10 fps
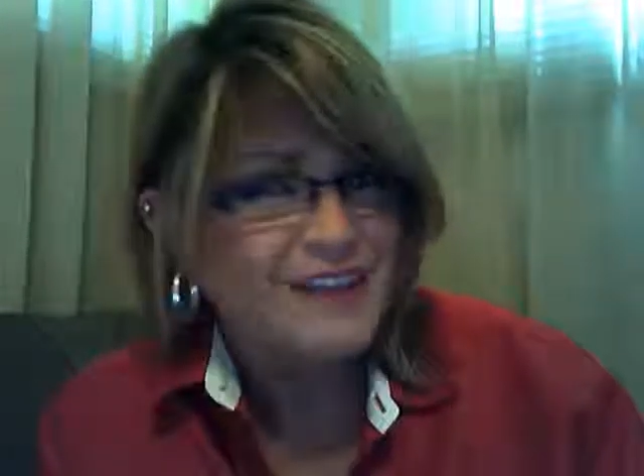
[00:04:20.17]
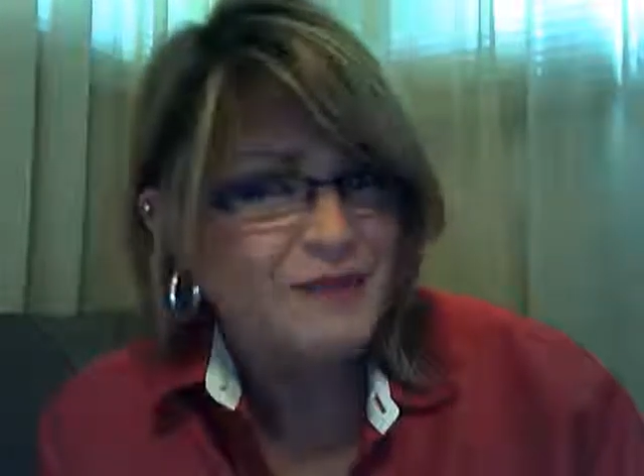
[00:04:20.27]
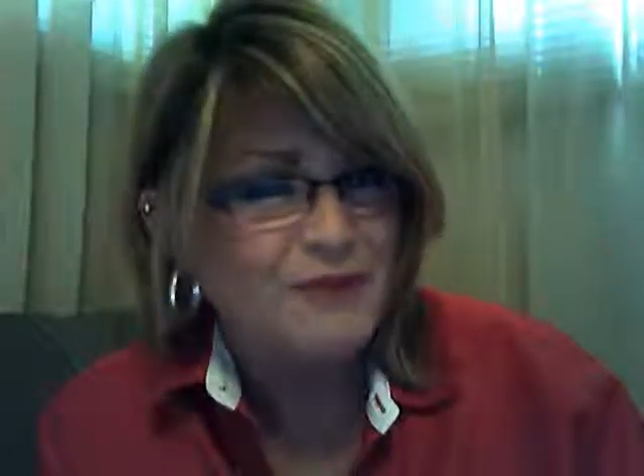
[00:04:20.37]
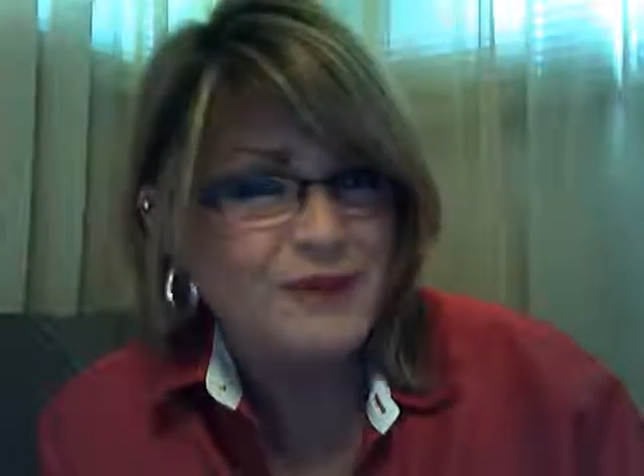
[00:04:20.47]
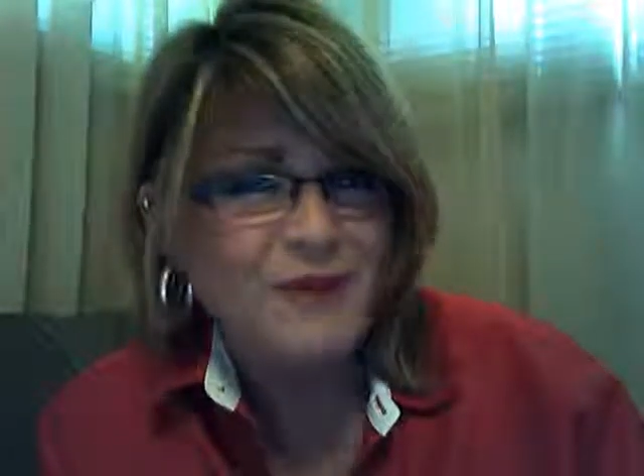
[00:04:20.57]

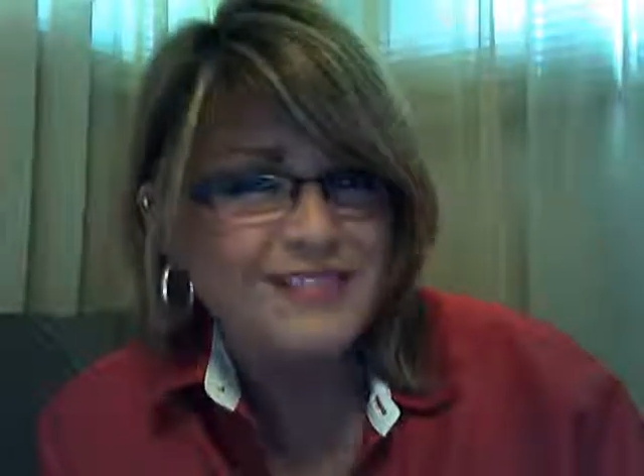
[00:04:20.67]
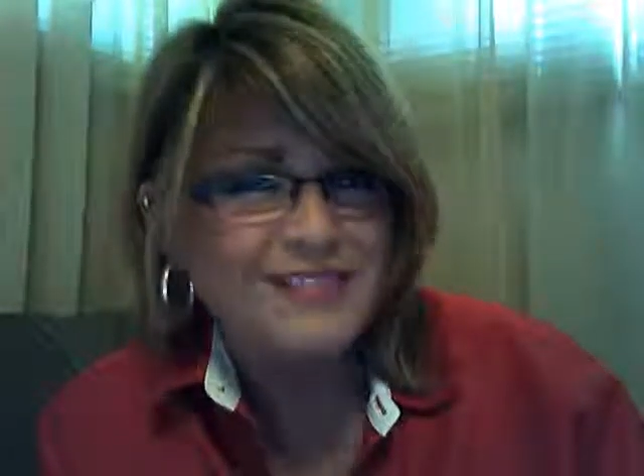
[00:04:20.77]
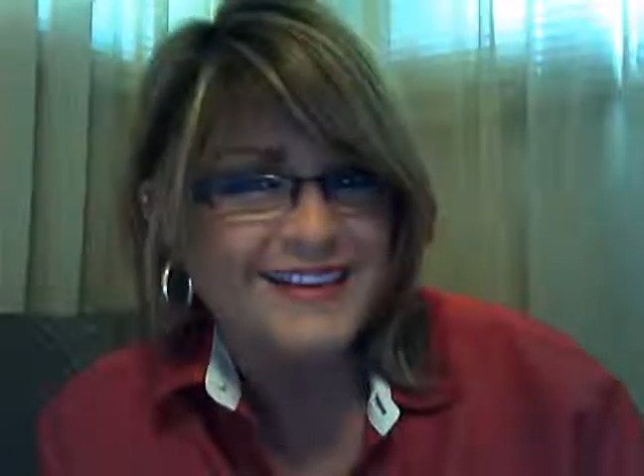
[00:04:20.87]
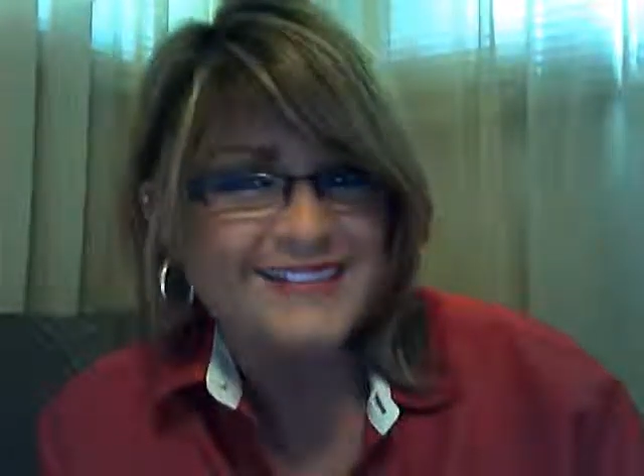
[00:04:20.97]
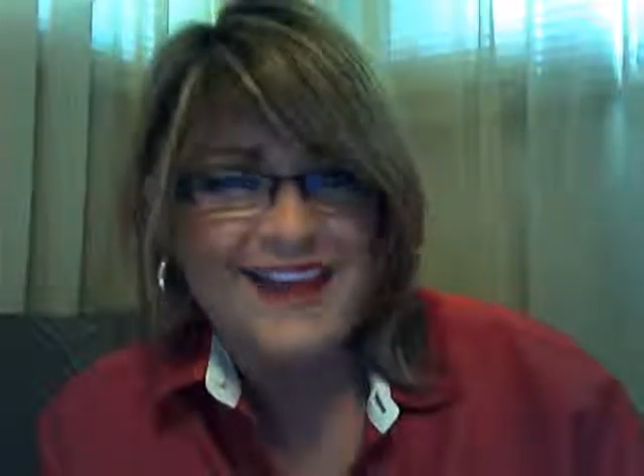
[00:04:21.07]
We don't want
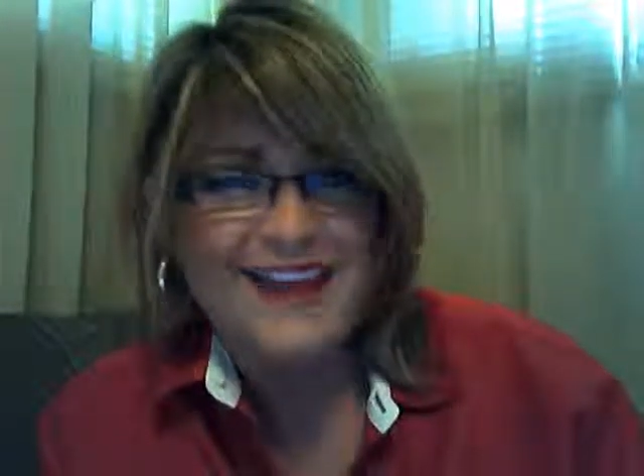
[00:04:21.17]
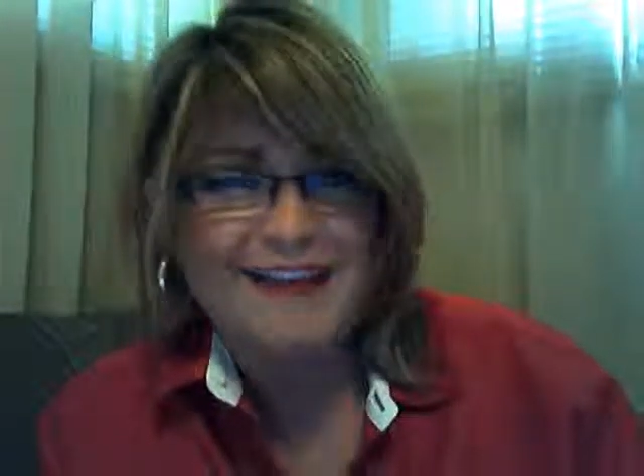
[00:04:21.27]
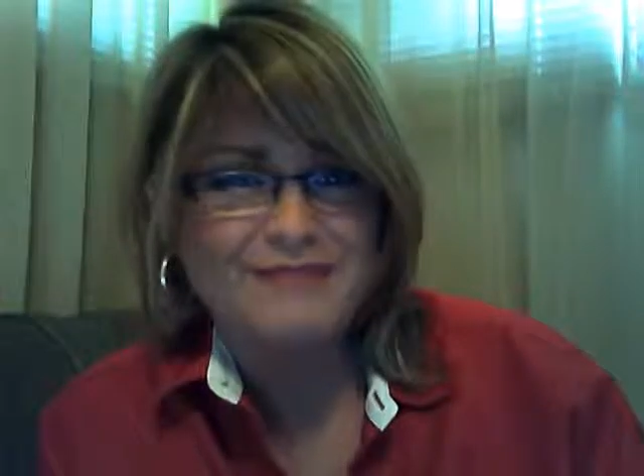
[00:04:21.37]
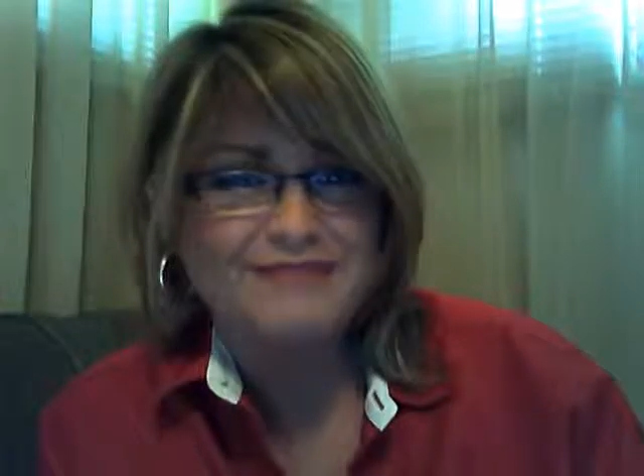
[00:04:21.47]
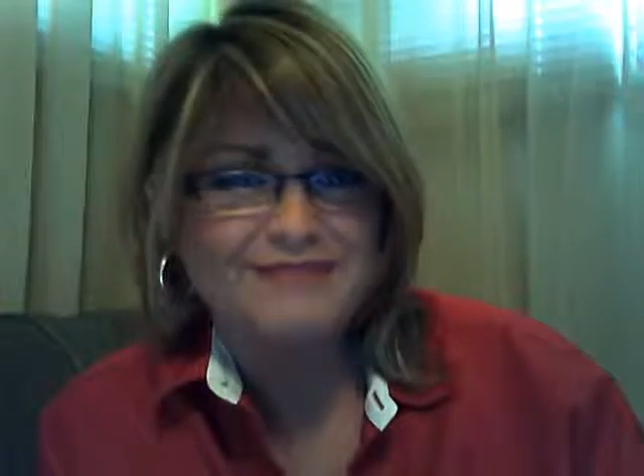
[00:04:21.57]
that to
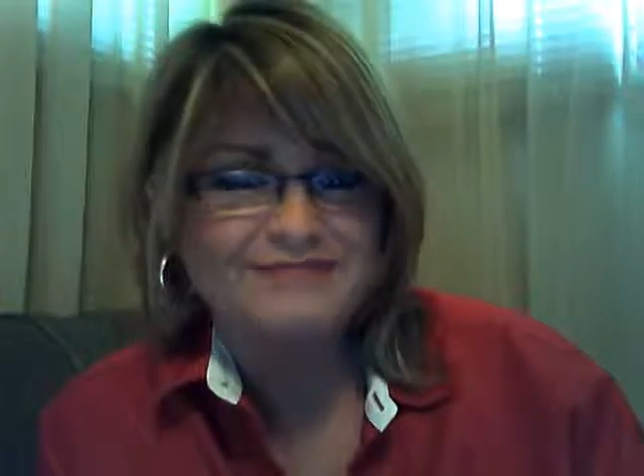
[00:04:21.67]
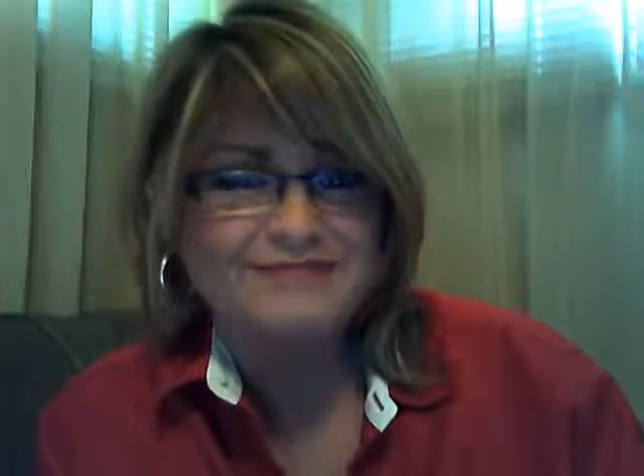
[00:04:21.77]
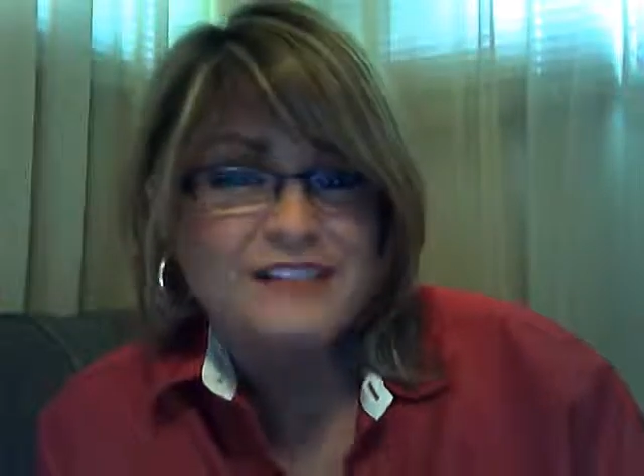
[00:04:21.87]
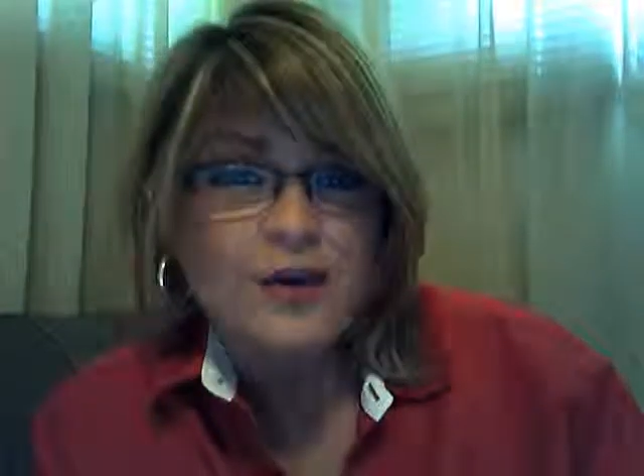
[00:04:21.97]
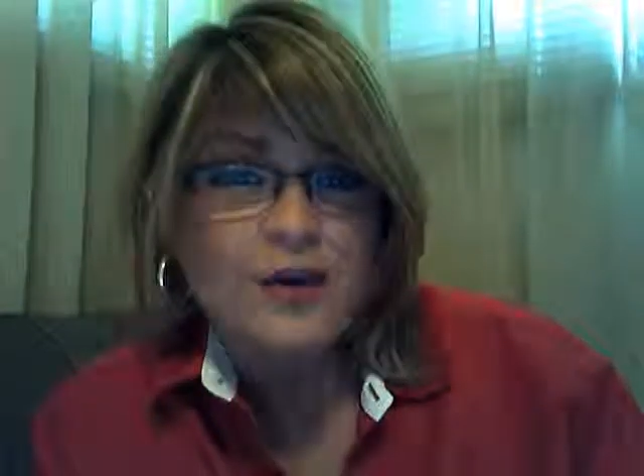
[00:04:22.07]
happen.
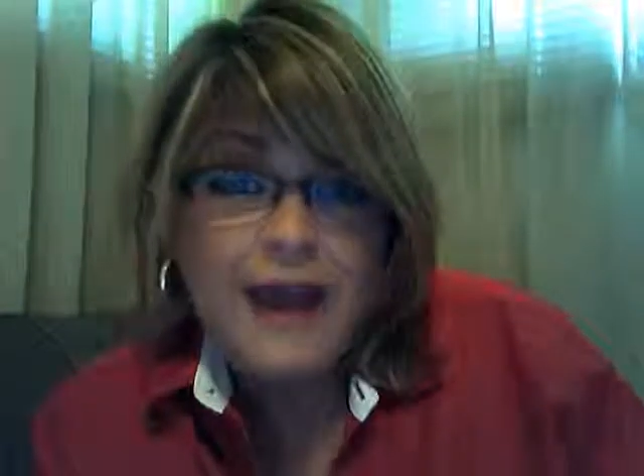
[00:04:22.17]
So